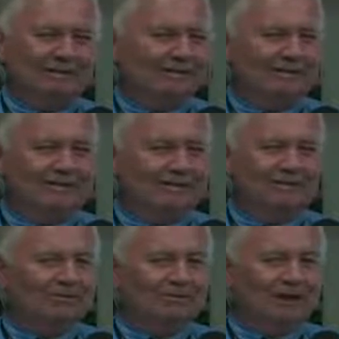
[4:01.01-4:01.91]
because
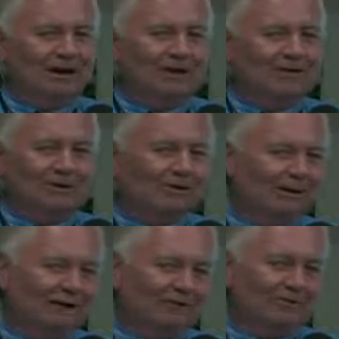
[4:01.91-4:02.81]
it was knowledge that
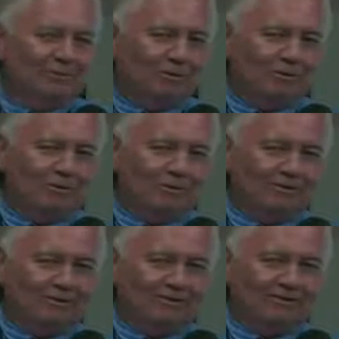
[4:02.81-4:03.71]
only they were supposed to
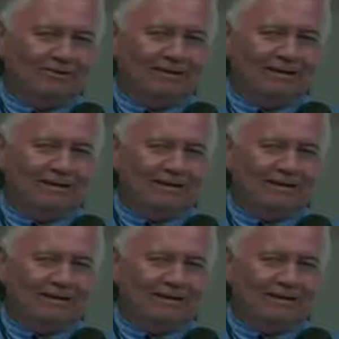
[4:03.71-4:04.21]
possess,